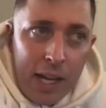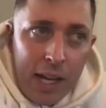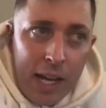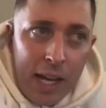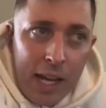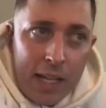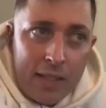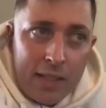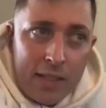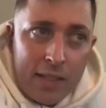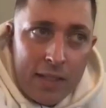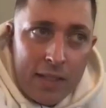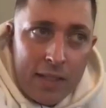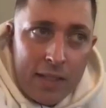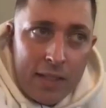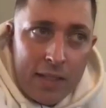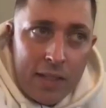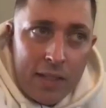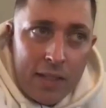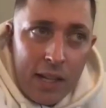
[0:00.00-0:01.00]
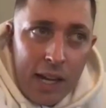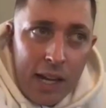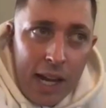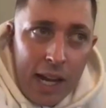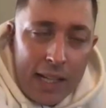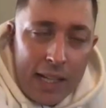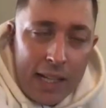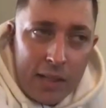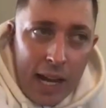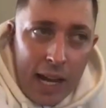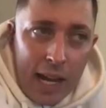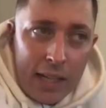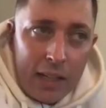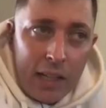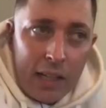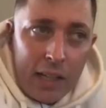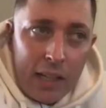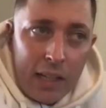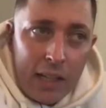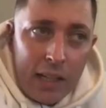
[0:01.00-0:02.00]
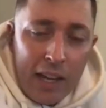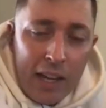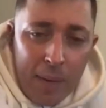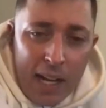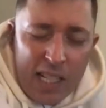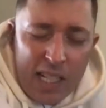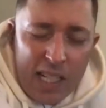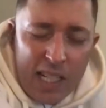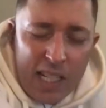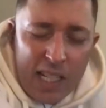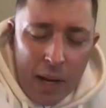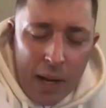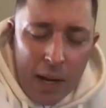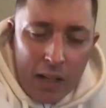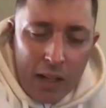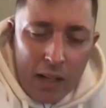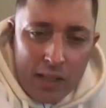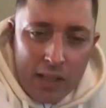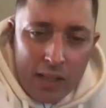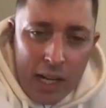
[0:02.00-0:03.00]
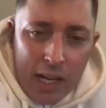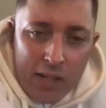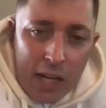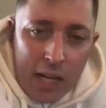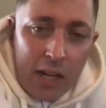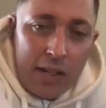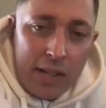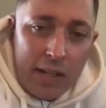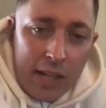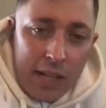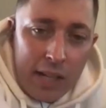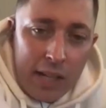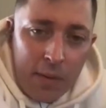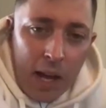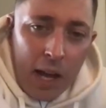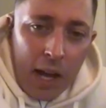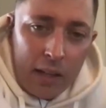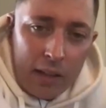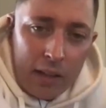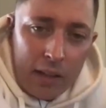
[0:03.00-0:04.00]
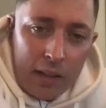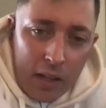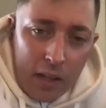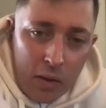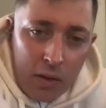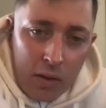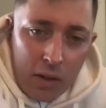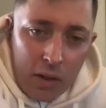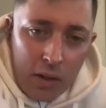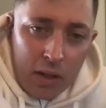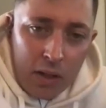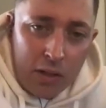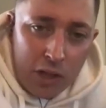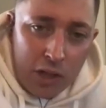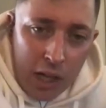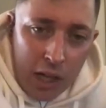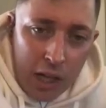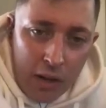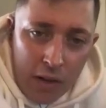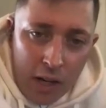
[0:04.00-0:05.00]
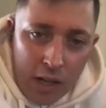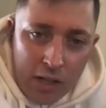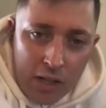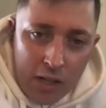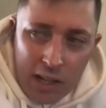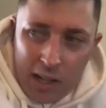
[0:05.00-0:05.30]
it's getting live bands back on stages that are deemed at the younger generation.